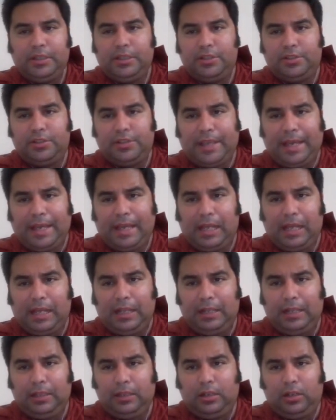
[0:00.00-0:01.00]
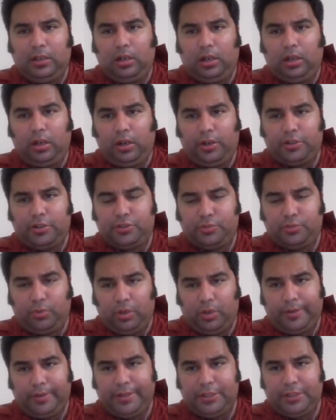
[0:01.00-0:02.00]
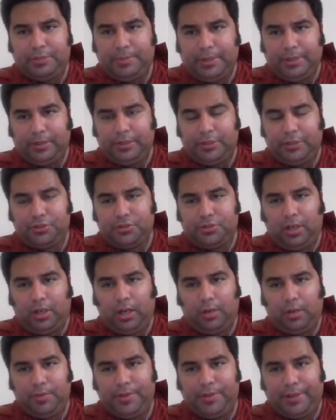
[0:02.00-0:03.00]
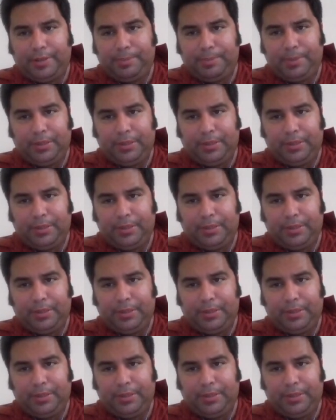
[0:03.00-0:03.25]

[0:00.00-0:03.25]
is Al R. Suarez, middle initial R without